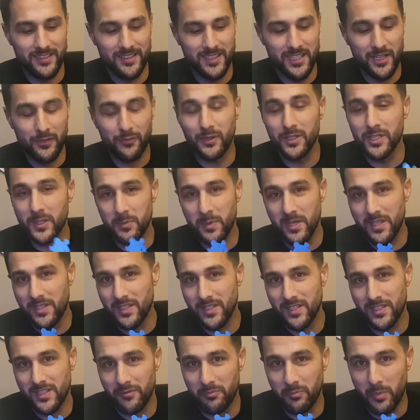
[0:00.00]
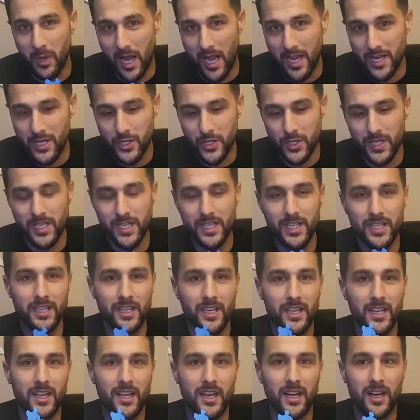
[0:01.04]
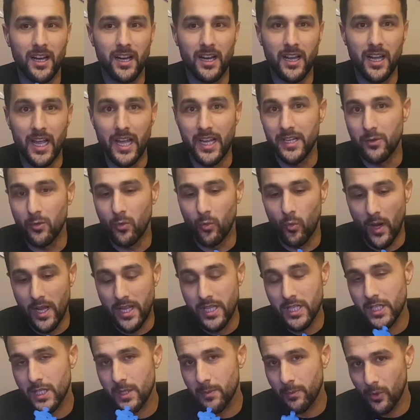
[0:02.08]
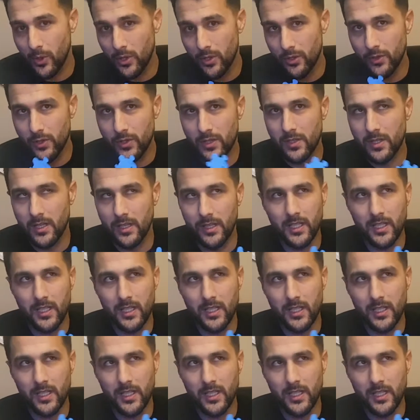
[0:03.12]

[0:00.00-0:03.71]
different species of pine tree uh, and white spruce.